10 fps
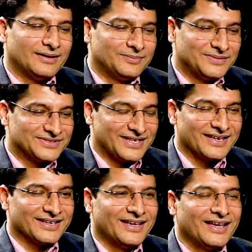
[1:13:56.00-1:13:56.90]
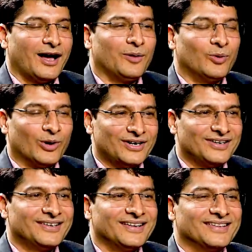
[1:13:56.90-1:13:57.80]
I've been saying
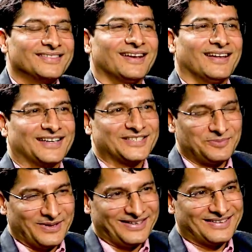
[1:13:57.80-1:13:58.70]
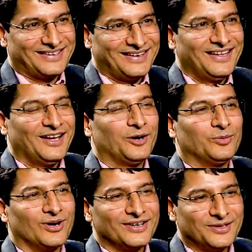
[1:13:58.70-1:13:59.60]
avoid the last minute.
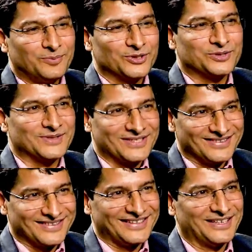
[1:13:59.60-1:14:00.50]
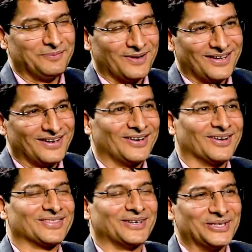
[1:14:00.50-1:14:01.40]
Avoid the Push Masanta in Nepal
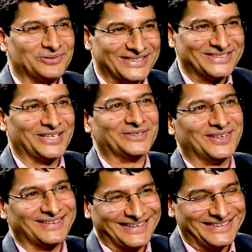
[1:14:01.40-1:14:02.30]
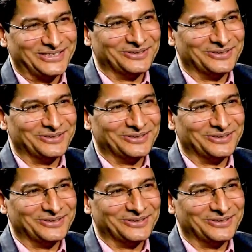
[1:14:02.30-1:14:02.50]
or 31 January in